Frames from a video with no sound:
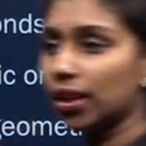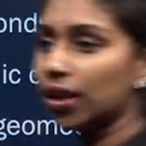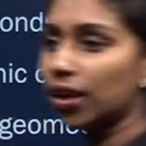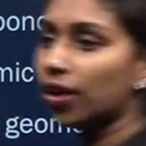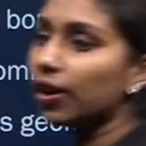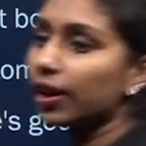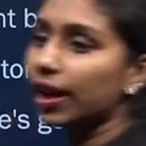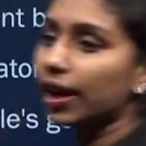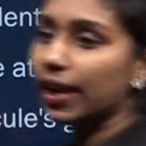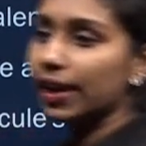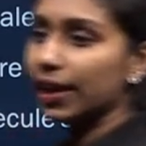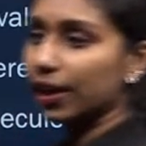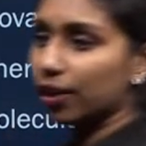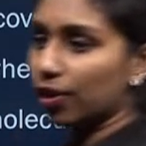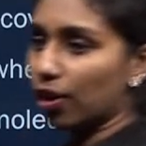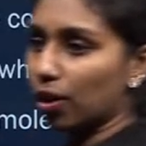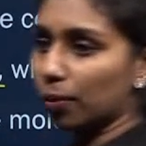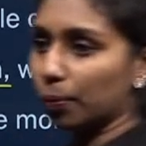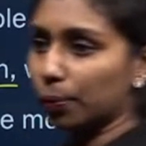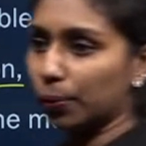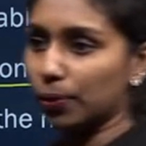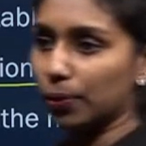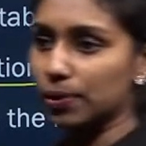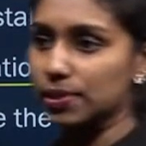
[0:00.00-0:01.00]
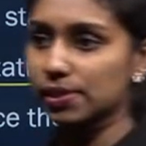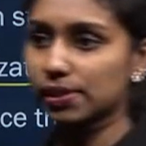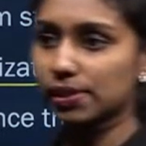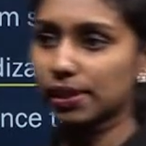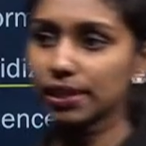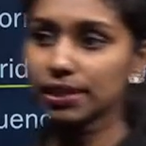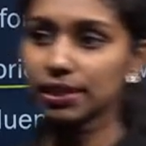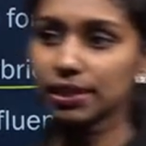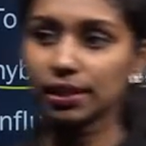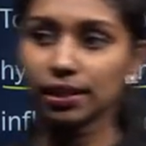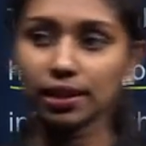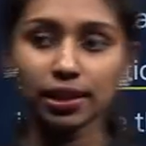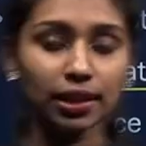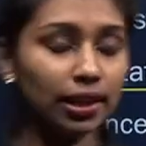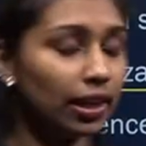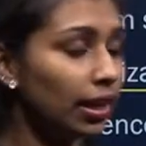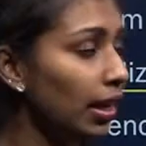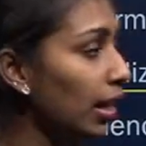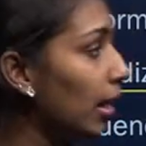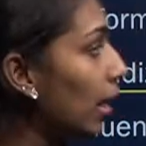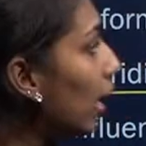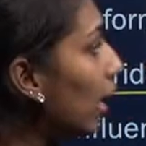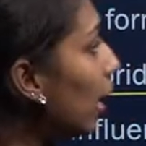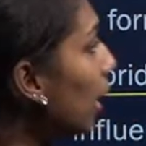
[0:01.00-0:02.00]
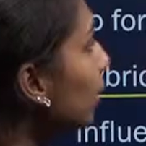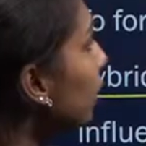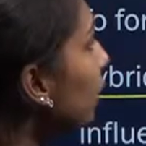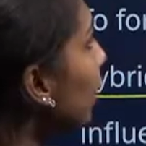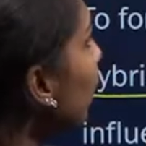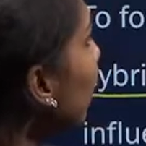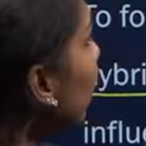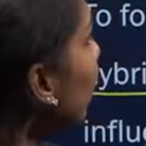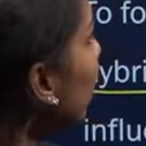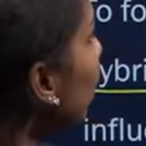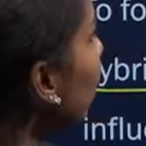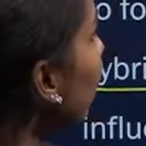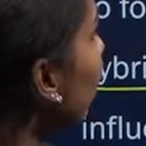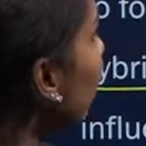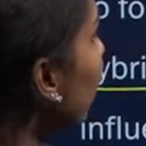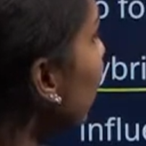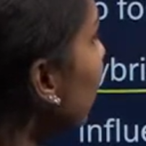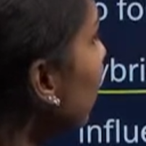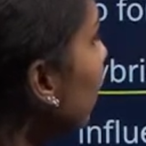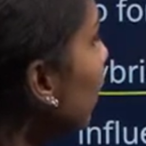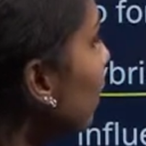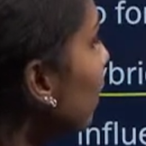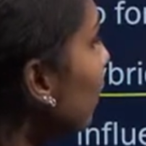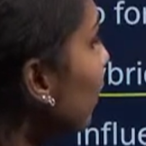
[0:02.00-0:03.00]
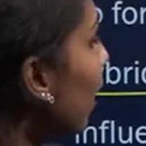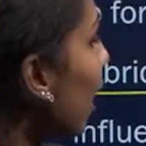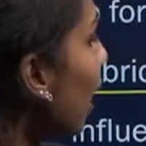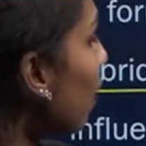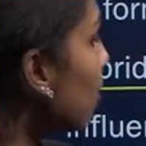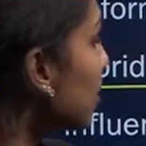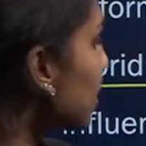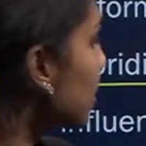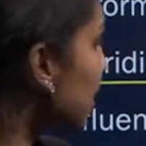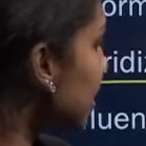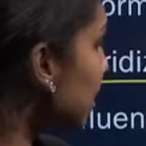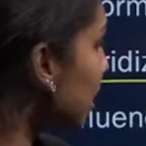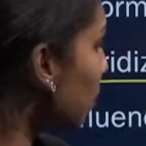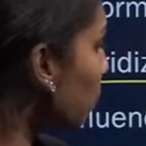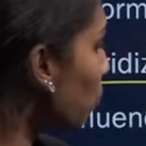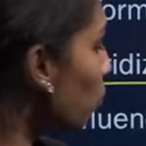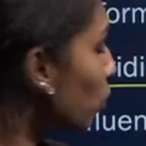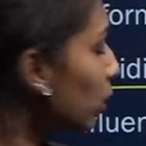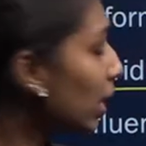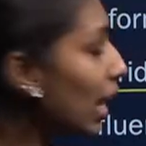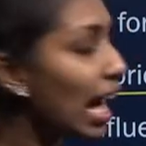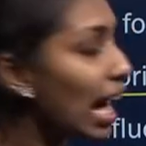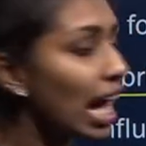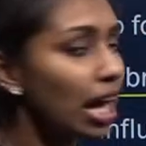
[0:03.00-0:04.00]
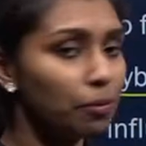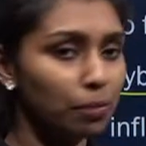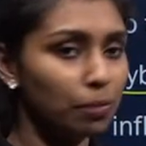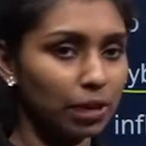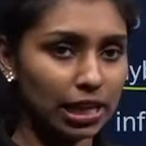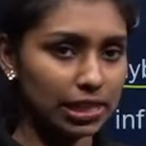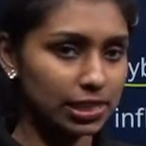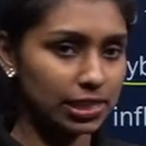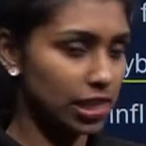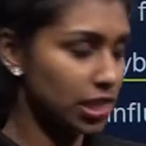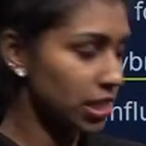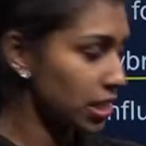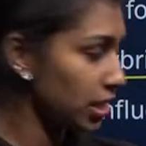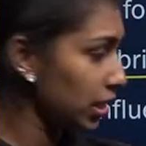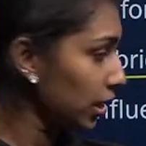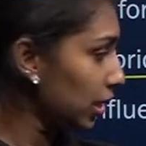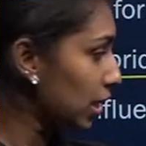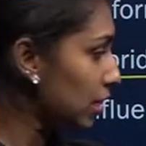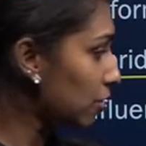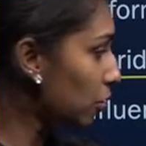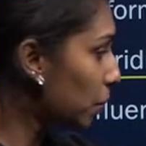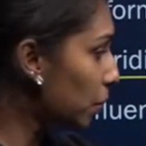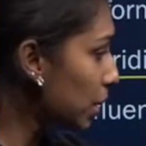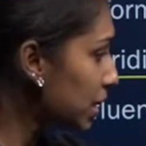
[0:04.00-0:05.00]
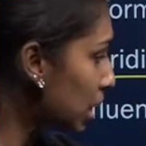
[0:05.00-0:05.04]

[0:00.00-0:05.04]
organic compounds, right? Then here we have discussed about the hybridization. This will be a